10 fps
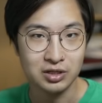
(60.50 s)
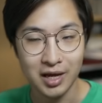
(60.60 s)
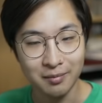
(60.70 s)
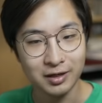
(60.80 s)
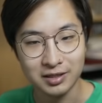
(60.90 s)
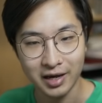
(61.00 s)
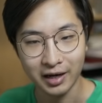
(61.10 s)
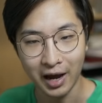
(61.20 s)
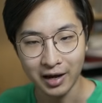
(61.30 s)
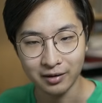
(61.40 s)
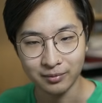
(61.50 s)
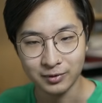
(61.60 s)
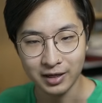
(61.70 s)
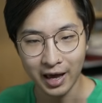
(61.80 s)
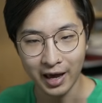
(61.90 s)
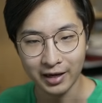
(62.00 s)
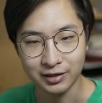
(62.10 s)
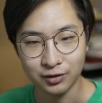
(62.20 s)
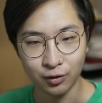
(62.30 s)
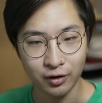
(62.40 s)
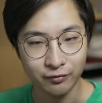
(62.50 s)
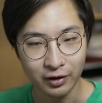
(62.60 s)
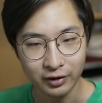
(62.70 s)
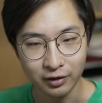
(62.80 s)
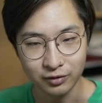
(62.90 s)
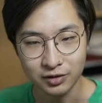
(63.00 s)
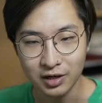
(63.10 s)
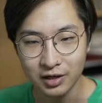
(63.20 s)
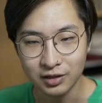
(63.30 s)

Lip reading: the same exact items as your Aphelios.